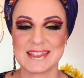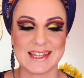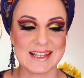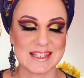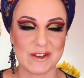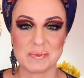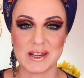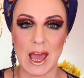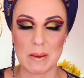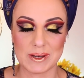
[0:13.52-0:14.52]
Things have
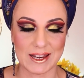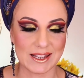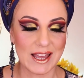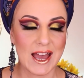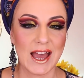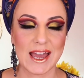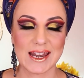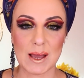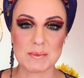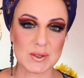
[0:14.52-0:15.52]
been happening
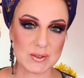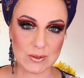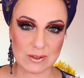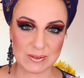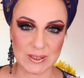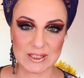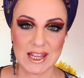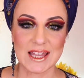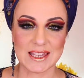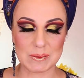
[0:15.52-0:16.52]
and I'm so thrilled
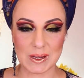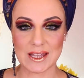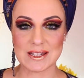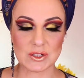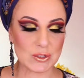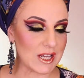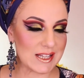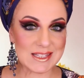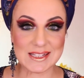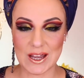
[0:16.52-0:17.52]
that we can
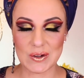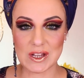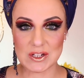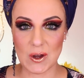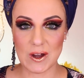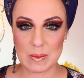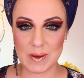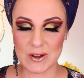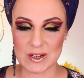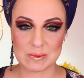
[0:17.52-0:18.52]
today sit down and talk
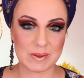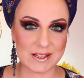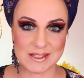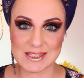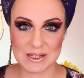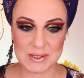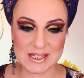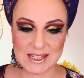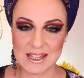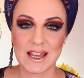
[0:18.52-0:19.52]
about it, because
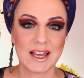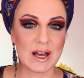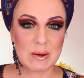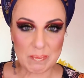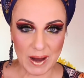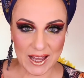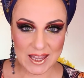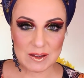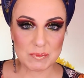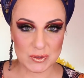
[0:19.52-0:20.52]
seriously,
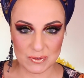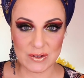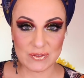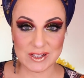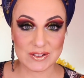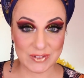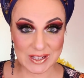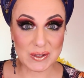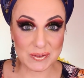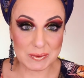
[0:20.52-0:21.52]
my most favorite
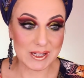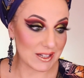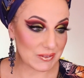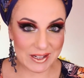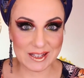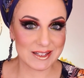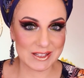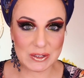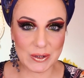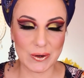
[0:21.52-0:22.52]
video of the week, right?
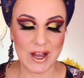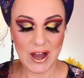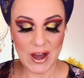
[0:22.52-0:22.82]
You know.